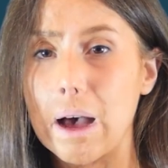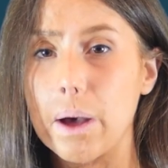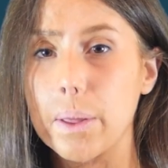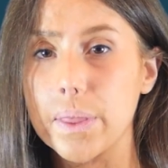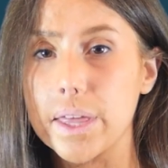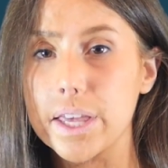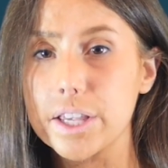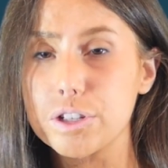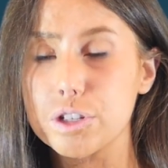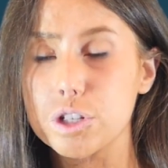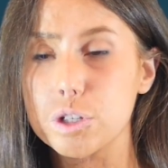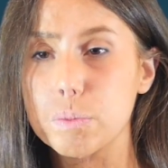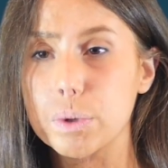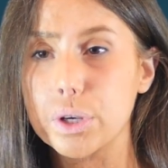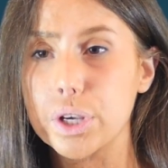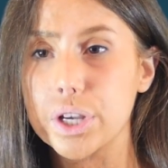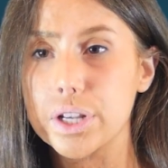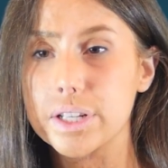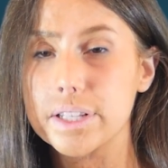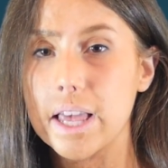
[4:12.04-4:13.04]
about this, just
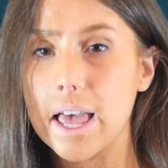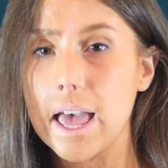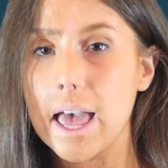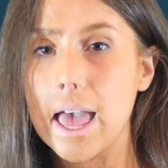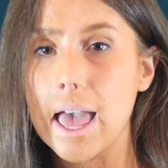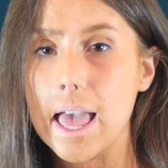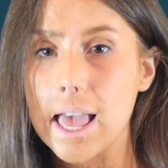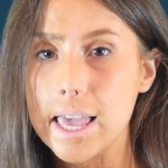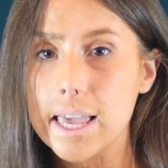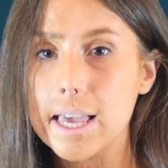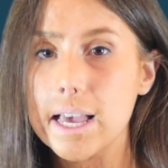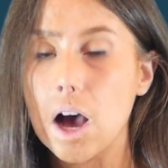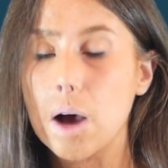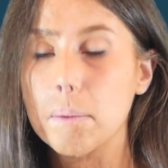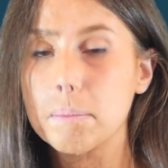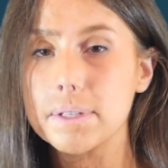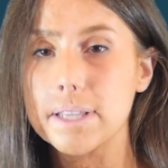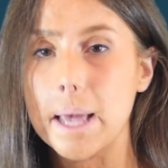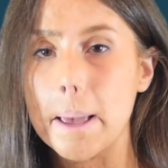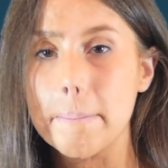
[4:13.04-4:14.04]
because A, it
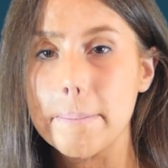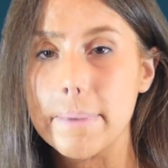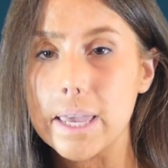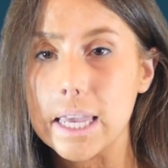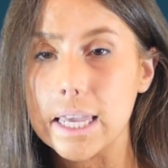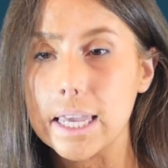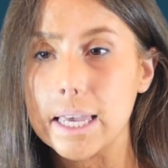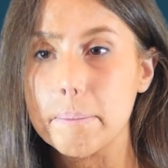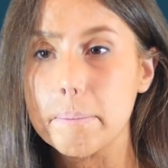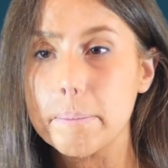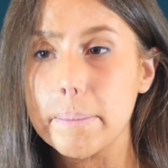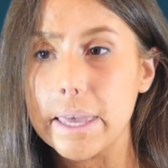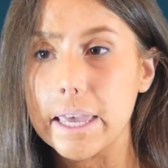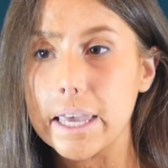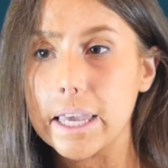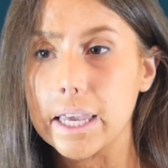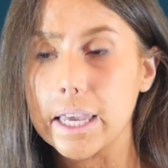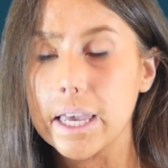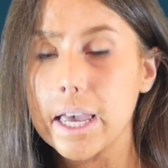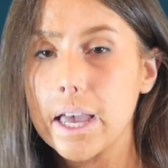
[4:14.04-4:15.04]
upset me, and
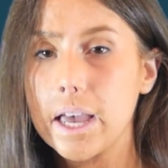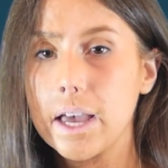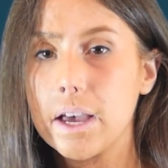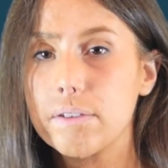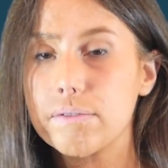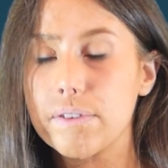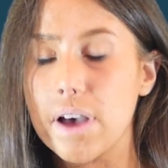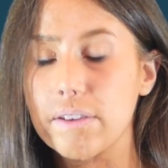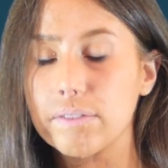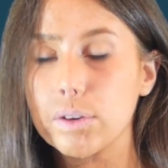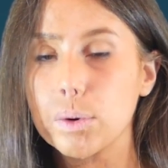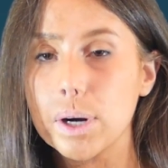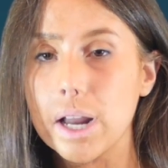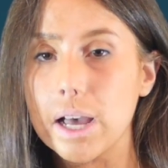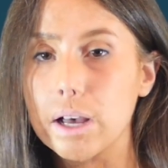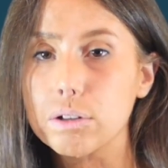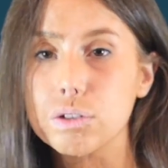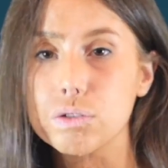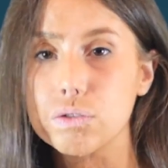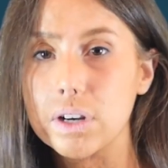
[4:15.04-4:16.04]
B, for everyone
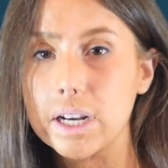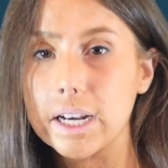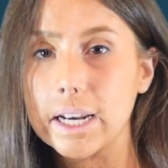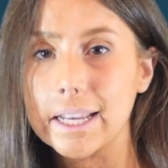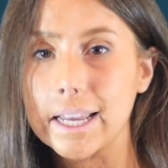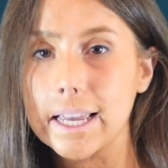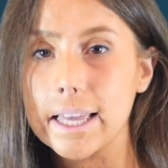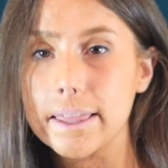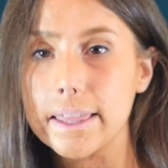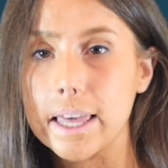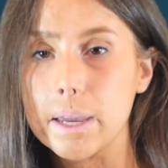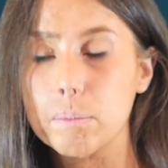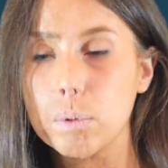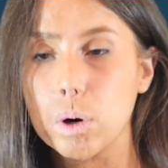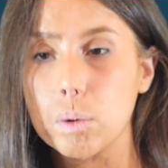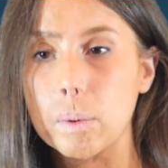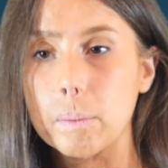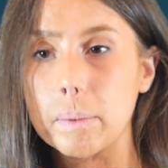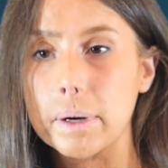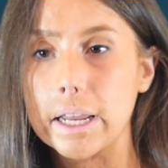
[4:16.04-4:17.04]
else reading it, they
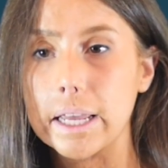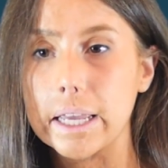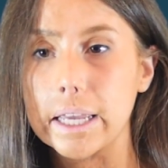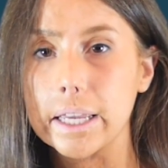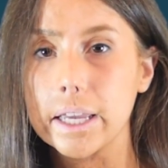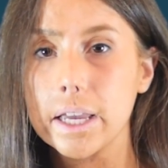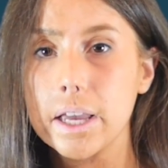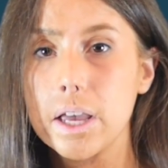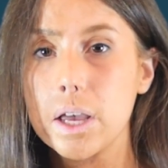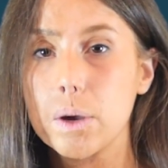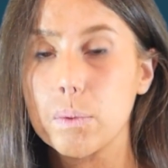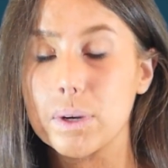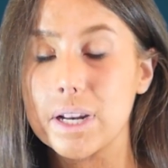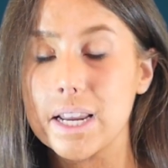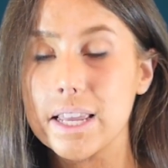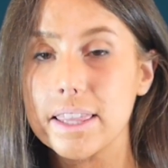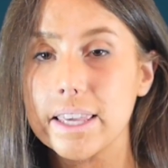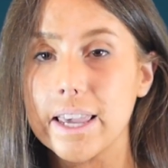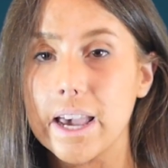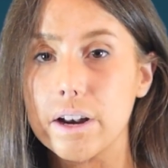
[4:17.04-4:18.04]
probably
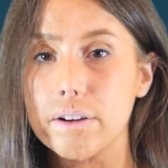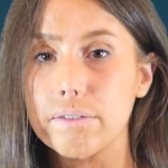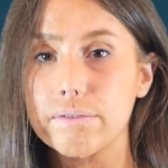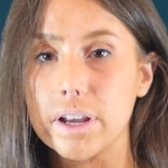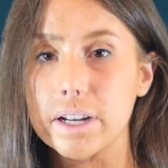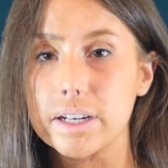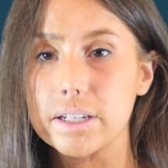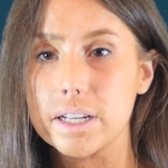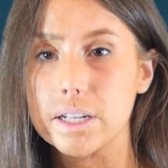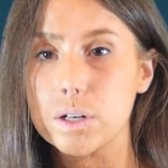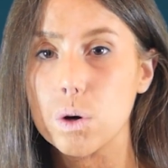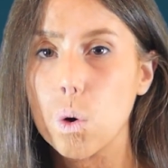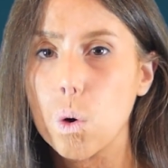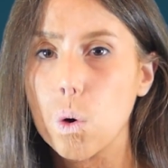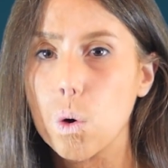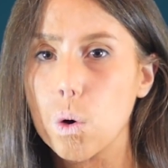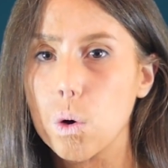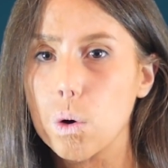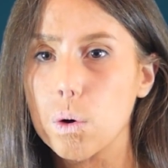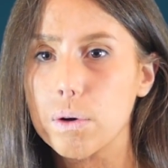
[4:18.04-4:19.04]
would either get offended
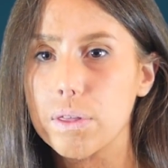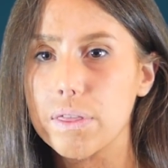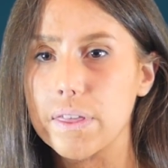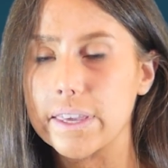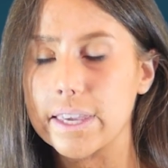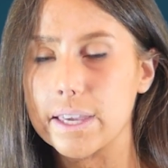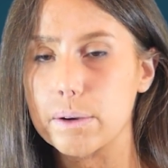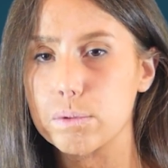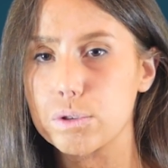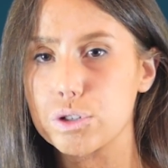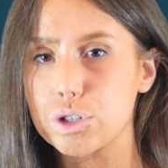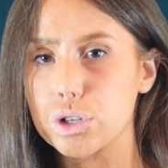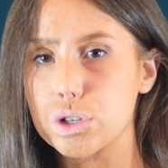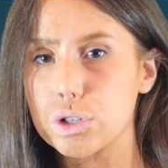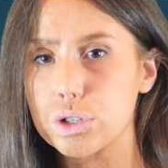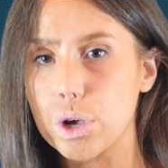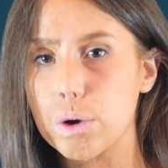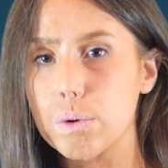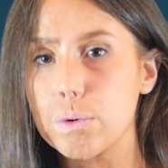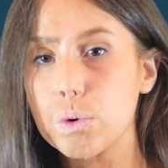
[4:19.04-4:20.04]
or think it was
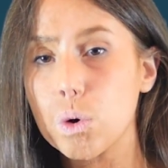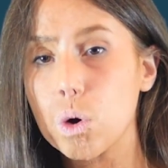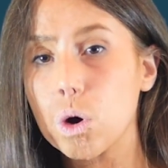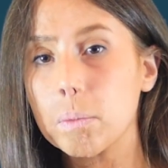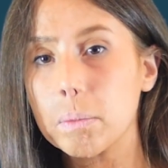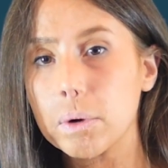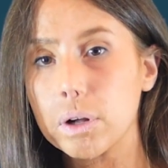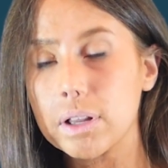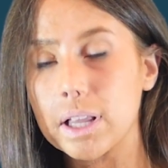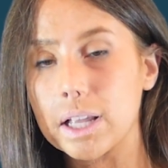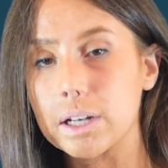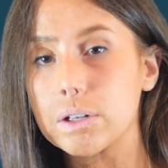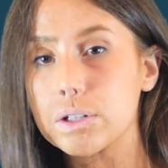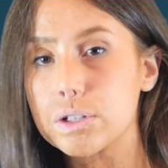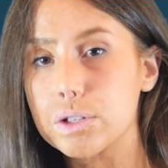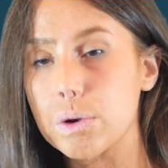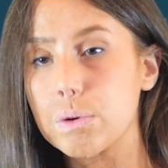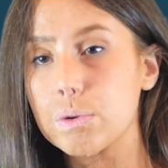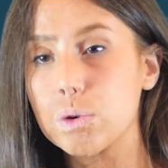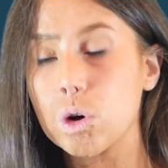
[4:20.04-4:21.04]
just so normal
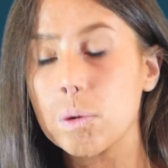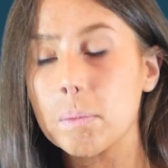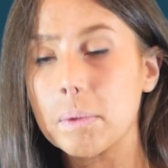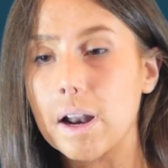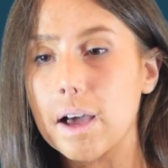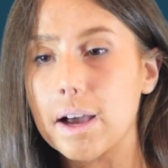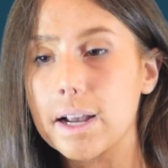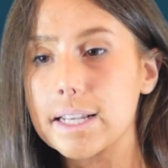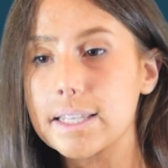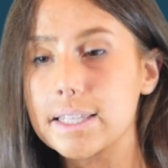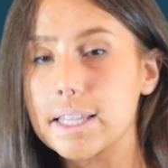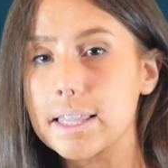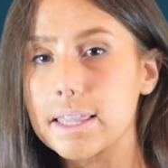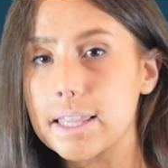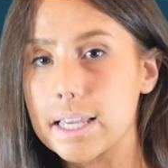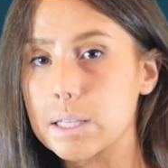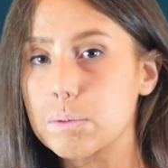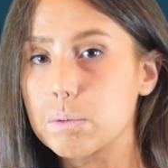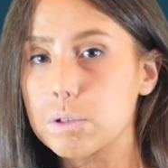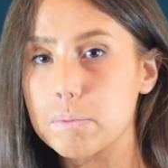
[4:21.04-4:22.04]
and so normalized
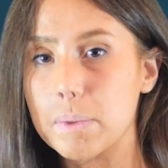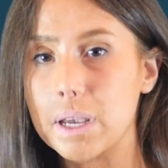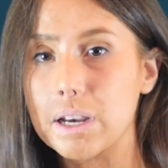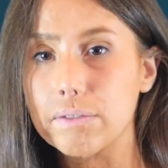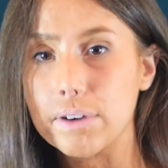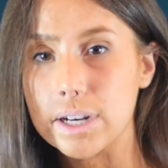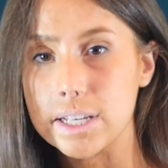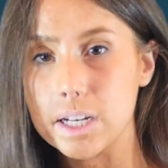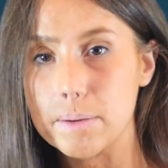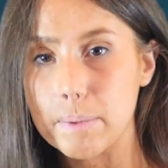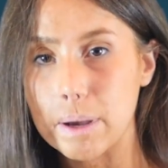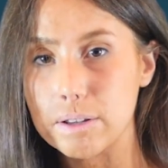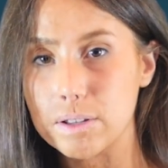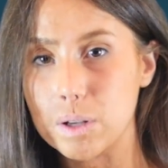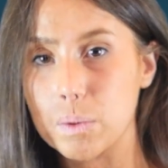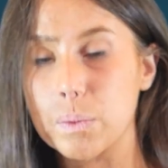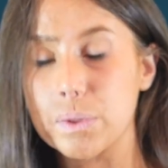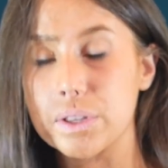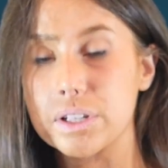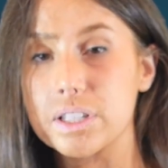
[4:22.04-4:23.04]
that this was being written about
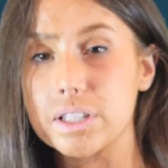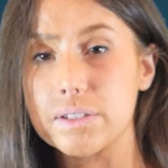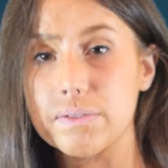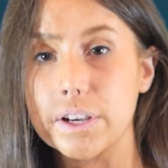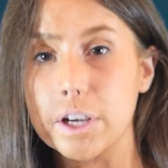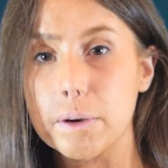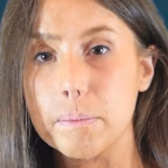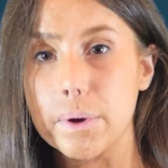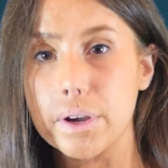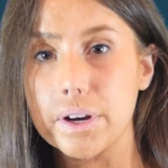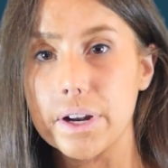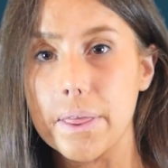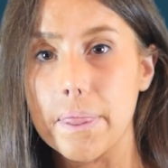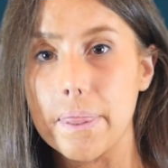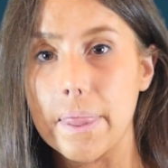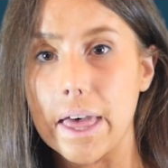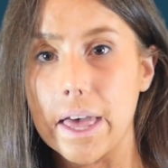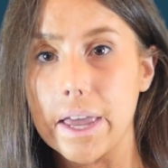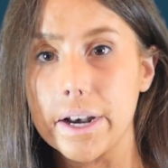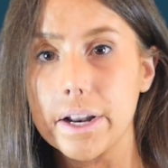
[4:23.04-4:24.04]
someone with a disfigurement
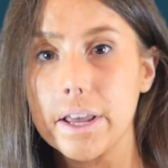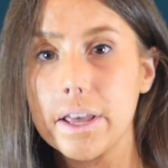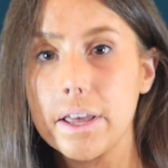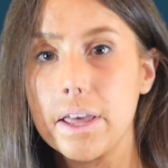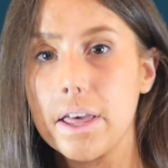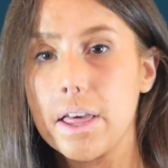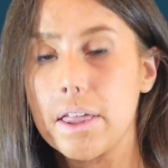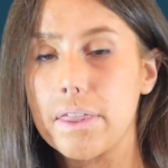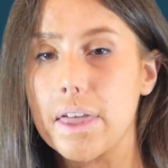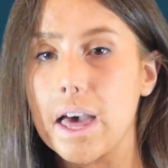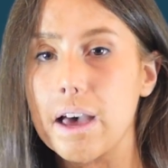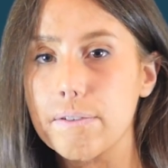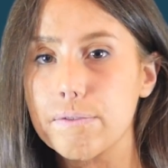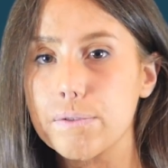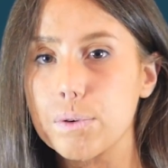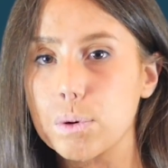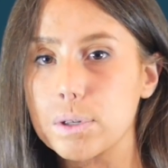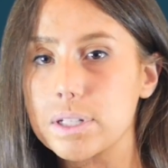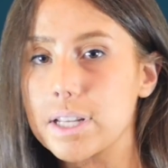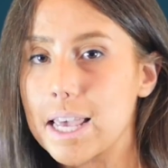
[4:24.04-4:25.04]
and then
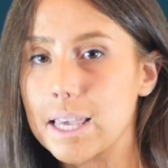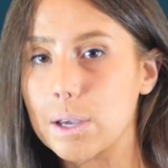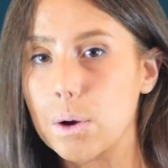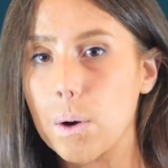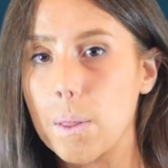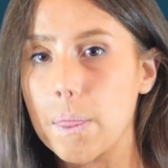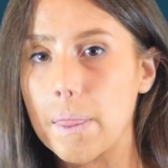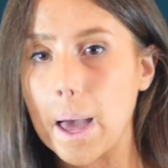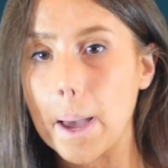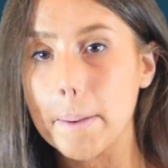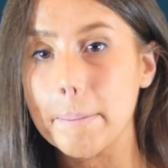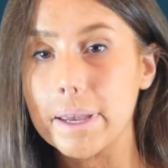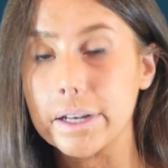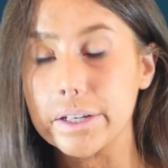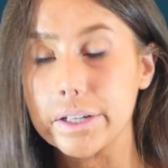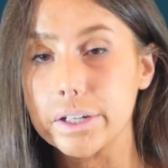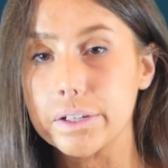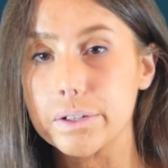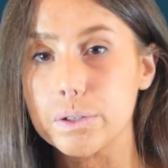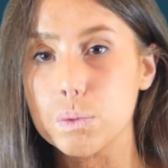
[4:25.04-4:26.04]
therefore take on that
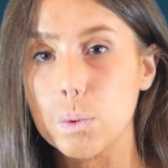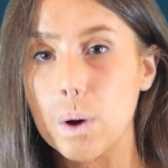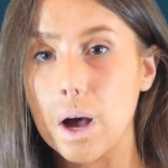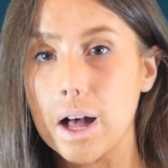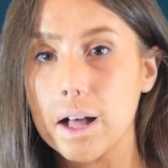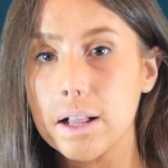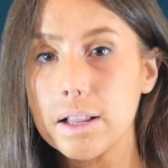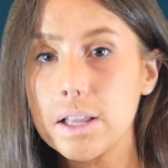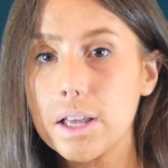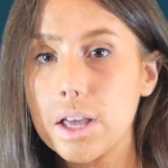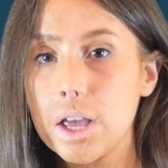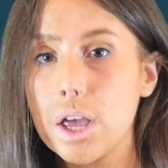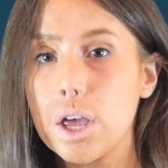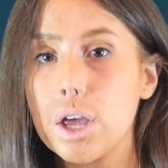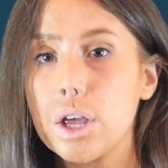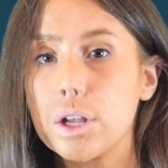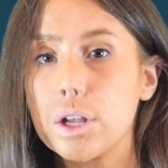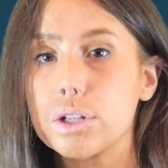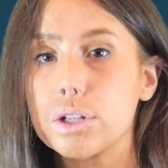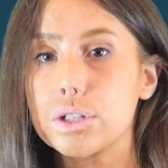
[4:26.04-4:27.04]
opinion as well.
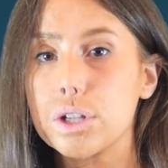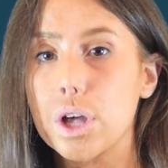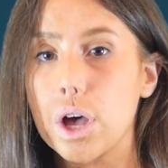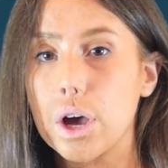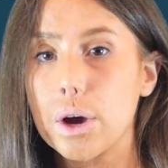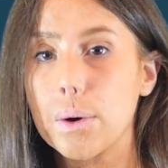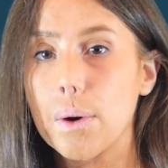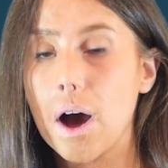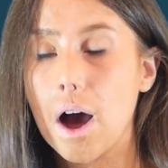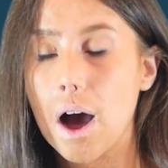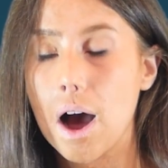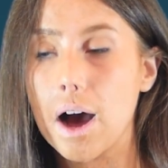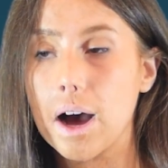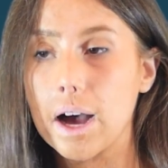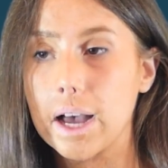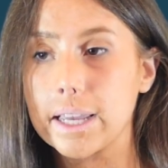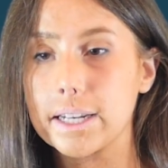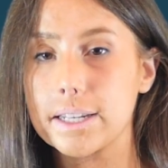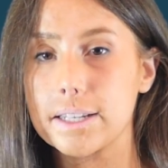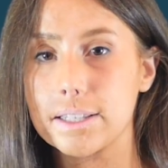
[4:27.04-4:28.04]
So
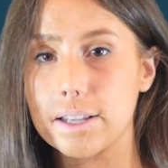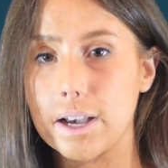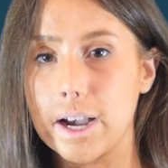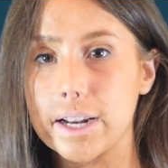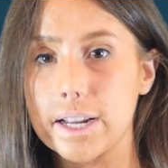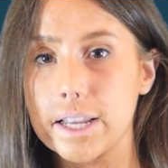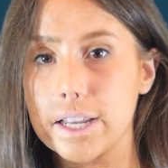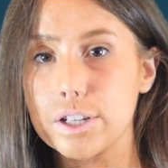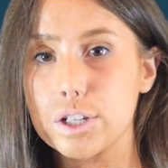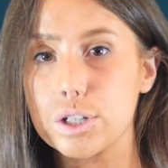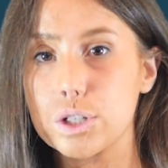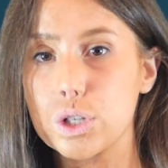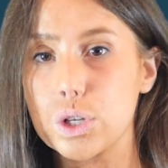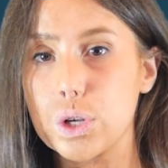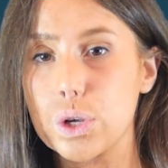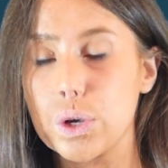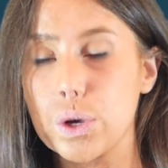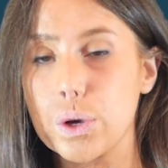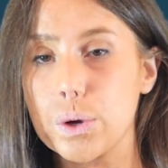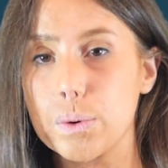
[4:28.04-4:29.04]
I decided
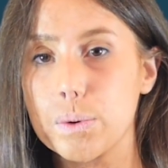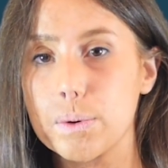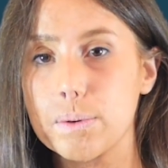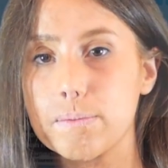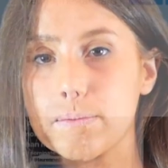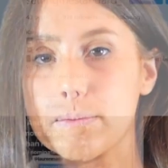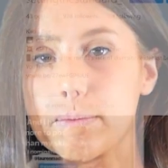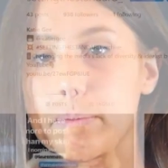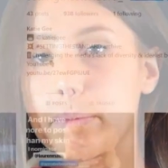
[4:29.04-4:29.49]
to